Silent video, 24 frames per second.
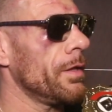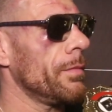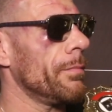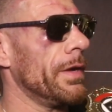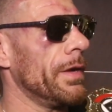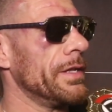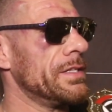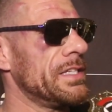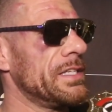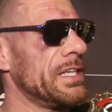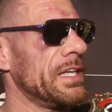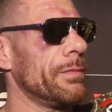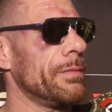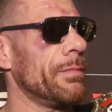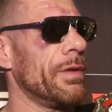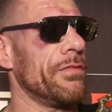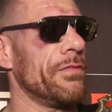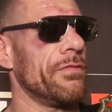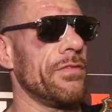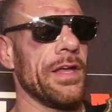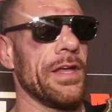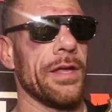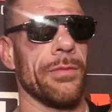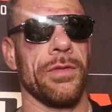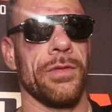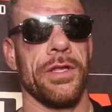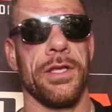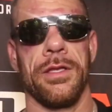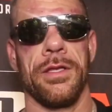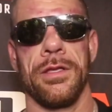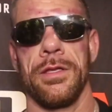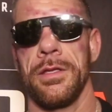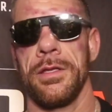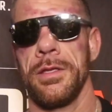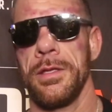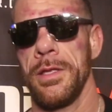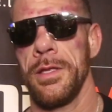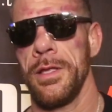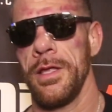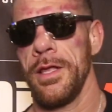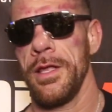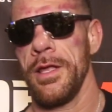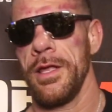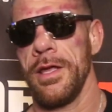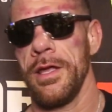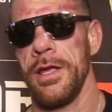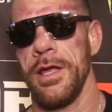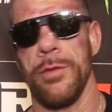my team, my family,
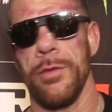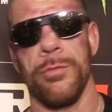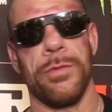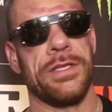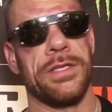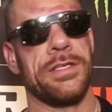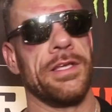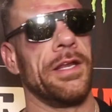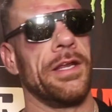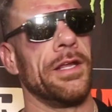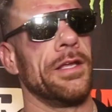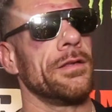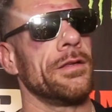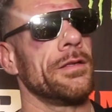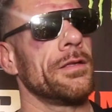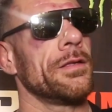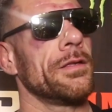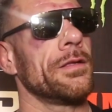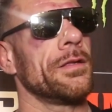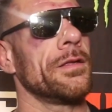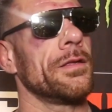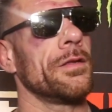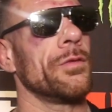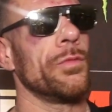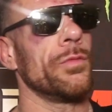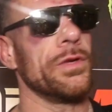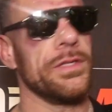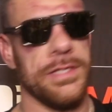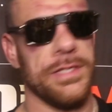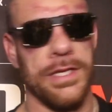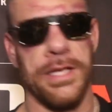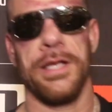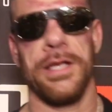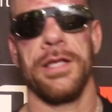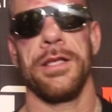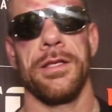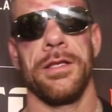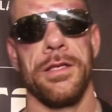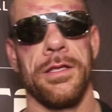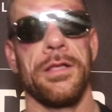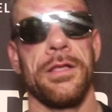and we did it. We did it.